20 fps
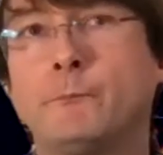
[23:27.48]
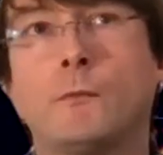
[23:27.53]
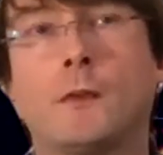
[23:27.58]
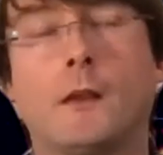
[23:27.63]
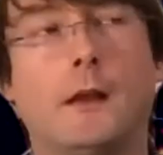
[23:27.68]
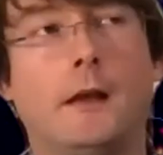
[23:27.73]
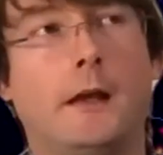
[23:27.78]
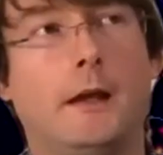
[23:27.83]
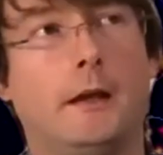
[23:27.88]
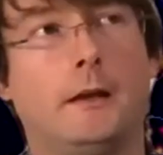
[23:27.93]

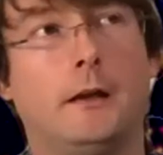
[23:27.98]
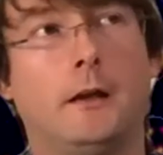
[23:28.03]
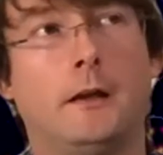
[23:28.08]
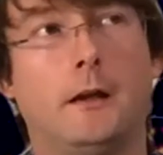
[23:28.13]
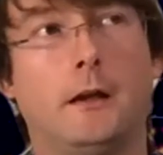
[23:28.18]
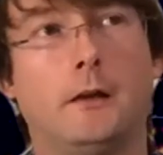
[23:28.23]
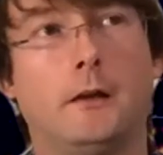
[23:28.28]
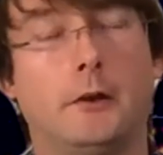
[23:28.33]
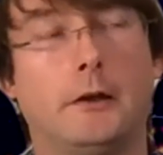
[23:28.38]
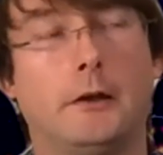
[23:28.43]

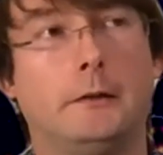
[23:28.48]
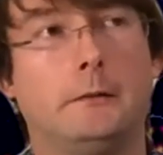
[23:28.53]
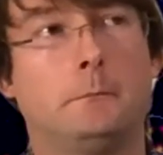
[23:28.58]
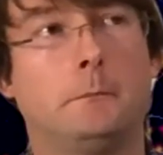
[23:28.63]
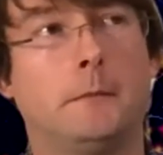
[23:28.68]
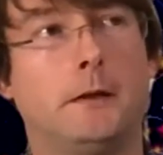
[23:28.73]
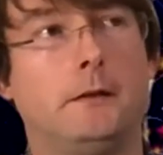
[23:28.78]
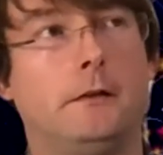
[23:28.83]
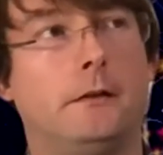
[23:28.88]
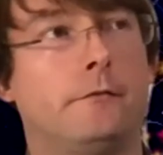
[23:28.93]
and like
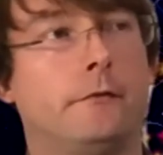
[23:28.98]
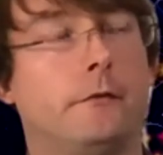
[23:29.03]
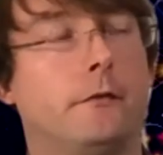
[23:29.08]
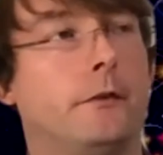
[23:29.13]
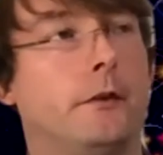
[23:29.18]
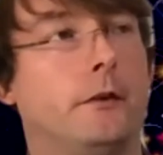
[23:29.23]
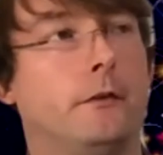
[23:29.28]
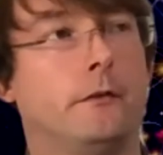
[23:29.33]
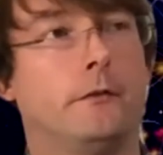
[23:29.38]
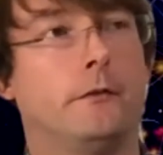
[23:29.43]
many different
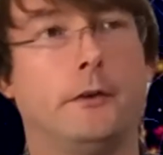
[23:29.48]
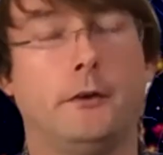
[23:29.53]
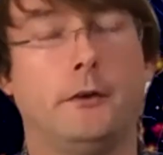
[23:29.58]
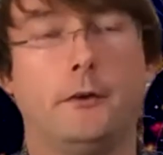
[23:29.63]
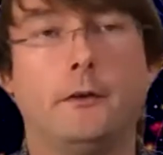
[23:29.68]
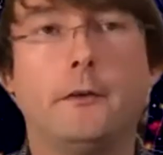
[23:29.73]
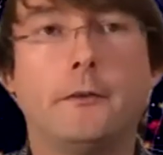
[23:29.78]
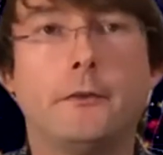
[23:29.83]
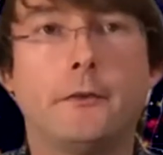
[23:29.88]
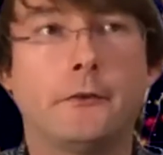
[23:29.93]
things over the
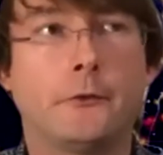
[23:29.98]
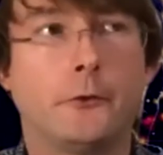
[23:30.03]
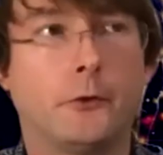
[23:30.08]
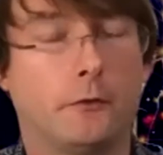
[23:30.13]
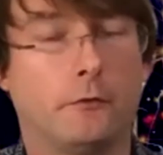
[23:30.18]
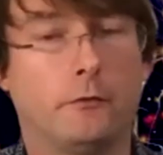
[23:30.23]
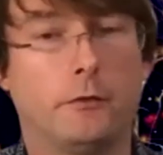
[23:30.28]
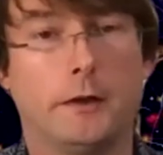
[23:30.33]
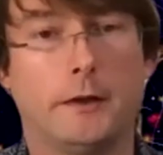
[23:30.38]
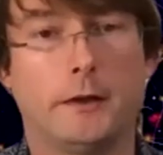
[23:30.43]
years, there's sort
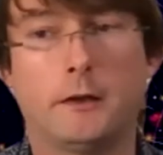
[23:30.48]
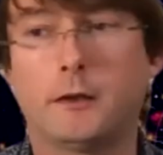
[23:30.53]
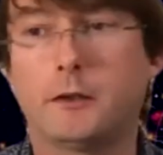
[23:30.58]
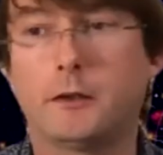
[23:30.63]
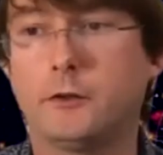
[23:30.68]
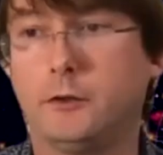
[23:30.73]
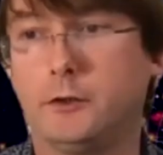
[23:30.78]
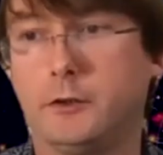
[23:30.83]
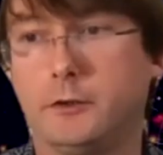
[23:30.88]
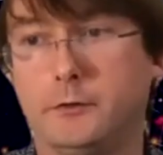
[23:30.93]
of like,
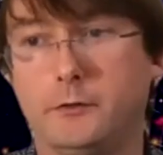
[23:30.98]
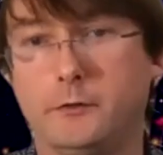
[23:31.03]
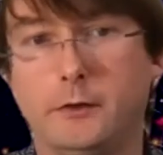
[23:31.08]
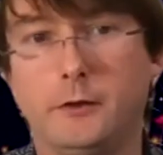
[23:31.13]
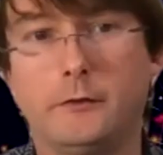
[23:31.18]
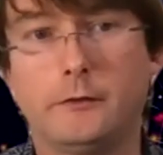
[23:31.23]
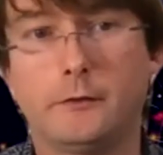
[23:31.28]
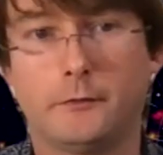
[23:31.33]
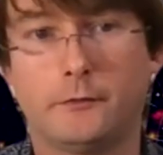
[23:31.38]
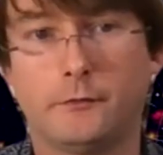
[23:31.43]
you
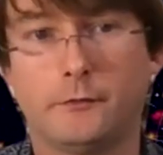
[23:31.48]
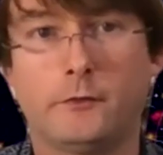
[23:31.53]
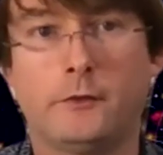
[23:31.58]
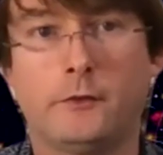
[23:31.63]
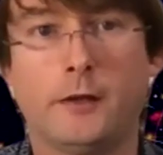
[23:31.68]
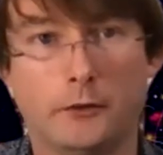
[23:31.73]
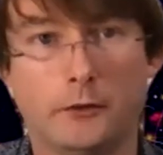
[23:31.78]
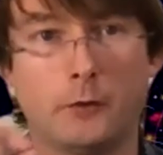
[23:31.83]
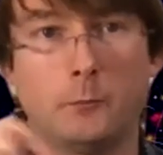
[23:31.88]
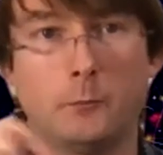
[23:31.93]
need to
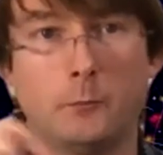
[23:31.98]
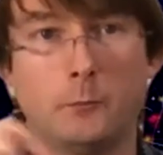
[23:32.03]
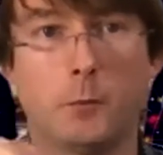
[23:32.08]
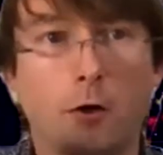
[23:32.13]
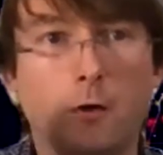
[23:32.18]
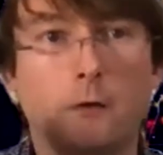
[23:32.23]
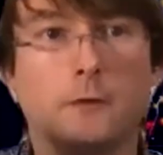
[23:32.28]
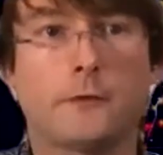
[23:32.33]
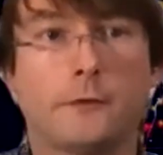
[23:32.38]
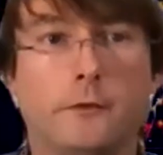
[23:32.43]
tick the
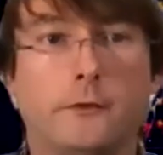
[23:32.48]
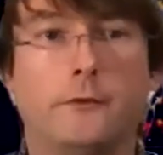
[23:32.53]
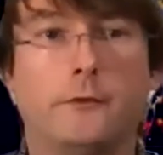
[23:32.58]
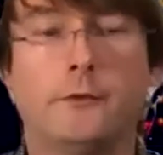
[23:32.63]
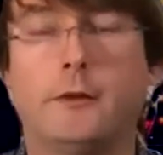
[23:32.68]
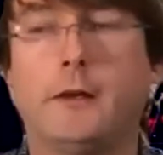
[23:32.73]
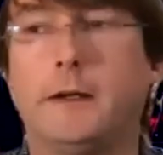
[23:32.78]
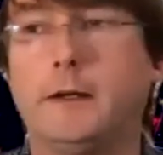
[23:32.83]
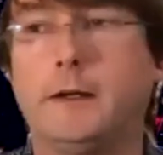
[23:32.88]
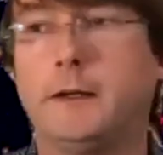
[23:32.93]
box and
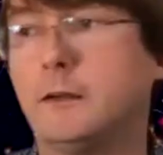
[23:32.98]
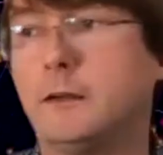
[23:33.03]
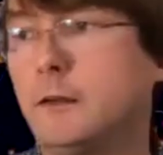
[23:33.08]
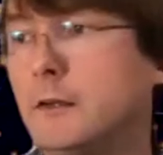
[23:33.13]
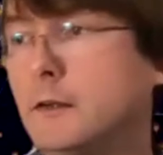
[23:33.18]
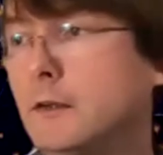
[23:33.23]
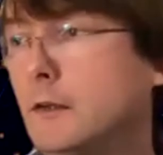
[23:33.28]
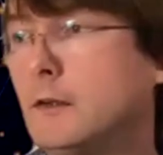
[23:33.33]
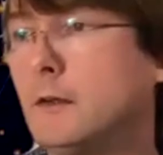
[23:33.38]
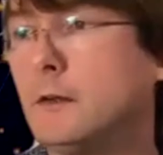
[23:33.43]
say,
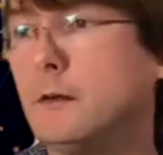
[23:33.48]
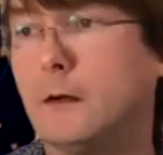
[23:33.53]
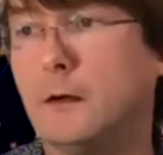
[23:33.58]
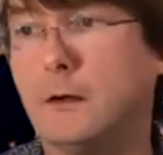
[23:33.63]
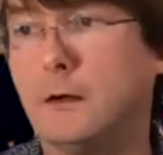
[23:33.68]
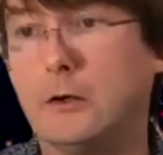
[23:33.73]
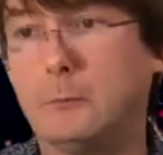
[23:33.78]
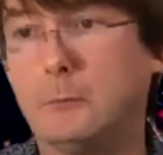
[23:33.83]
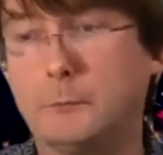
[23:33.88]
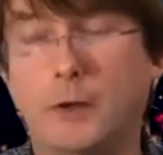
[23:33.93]

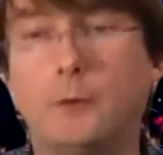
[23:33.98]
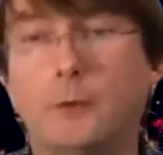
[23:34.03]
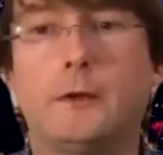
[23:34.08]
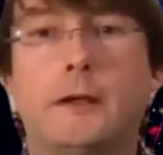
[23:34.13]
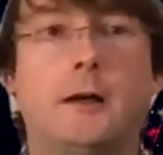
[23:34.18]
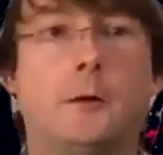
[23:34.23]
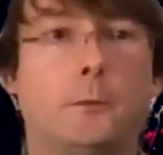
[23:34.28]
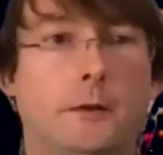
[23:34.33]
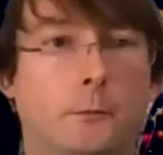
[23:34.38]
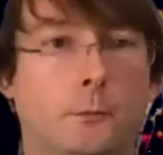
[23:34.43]

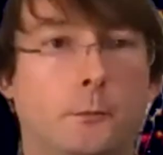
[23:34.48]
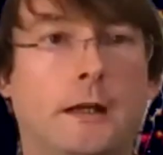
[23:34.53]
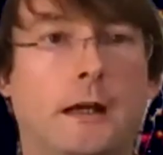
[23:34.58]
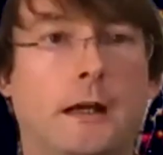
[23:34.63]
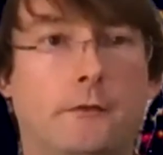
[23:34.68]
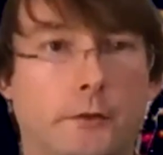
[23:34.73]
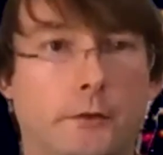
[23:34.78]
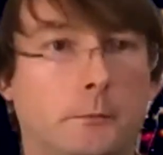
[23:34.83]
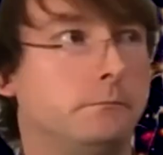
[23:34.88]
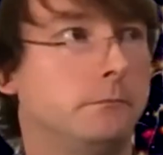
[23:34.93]
we have
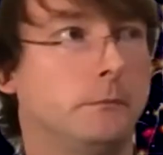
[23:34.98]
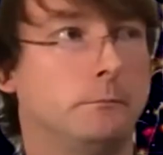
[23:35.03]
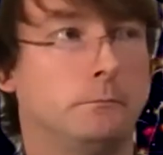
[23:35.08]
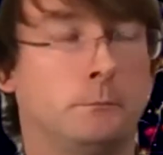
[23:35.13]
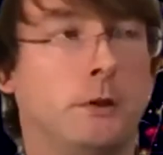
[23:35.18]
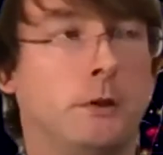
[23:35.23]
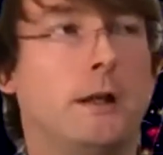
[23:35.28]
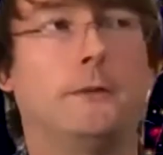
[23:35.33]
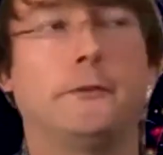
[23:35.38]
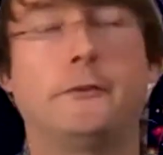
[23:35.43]
a
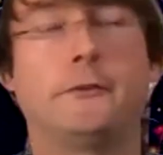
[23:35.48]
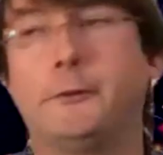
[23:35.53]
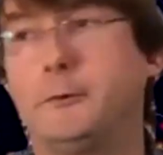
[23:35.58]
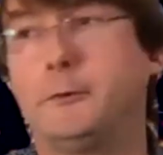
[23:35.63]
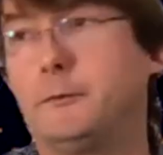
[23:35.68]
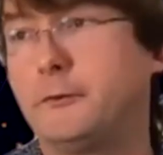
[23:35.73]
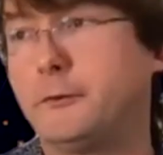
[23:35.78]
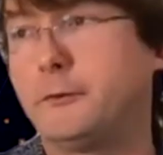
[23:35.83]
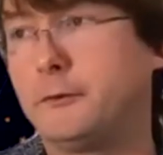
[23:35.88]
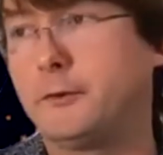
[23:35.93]
plan
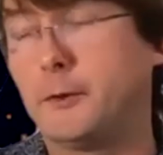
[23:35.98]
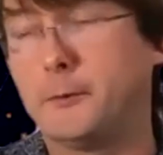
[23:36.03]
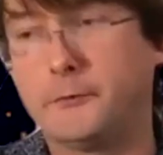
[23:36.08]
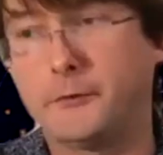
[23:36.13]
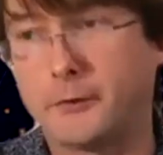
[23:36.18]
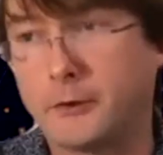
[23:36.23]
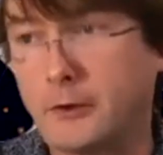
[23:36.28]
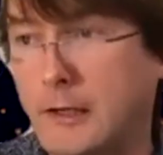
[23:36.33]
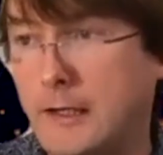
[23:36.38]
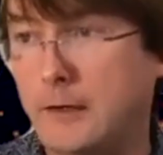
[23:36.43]
to go
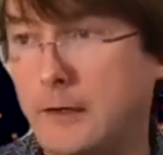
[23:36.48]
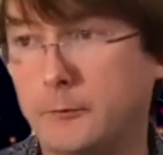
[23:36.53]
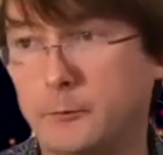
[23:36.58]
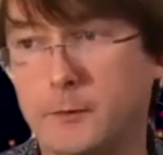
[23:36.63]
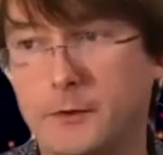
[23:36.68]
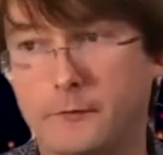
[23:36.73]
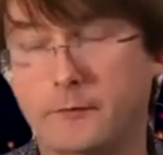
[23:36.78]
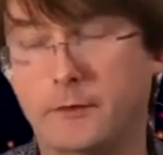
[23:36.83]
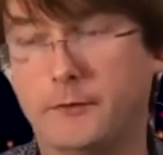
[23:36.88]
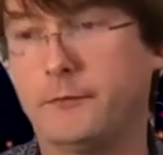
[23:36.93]
to cloud,
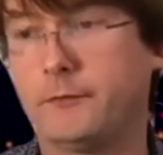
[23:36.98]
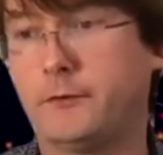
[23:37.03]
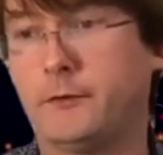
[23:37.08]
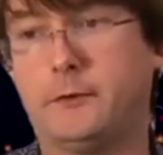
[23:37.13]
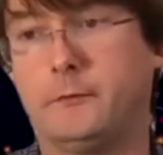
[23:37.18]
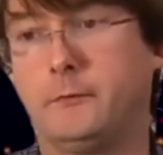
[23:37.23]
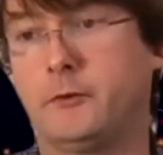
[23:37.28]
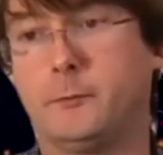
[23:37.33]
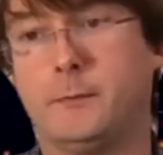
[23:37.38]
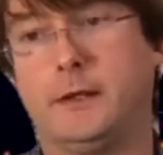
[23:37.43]
whether it's
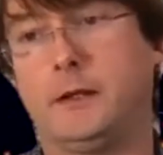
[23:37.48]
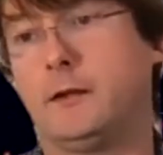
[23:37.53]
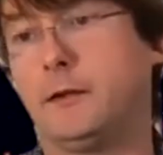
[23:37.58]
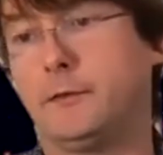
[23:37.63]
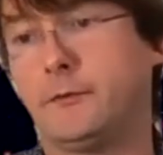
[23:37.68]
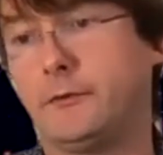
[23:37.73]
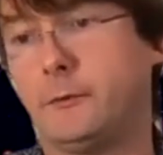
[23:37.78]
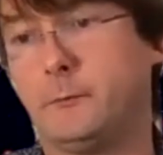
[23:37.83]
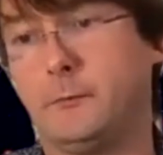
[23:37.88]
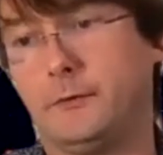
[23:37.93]
to make
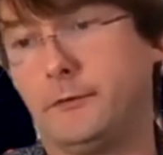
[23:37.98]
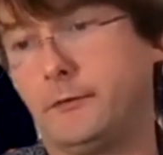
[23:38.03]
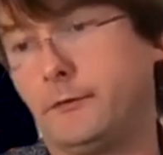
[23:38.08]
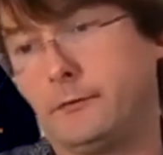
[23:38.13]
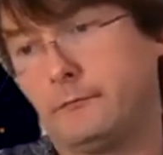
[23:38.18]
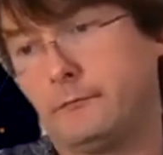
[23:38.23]
customers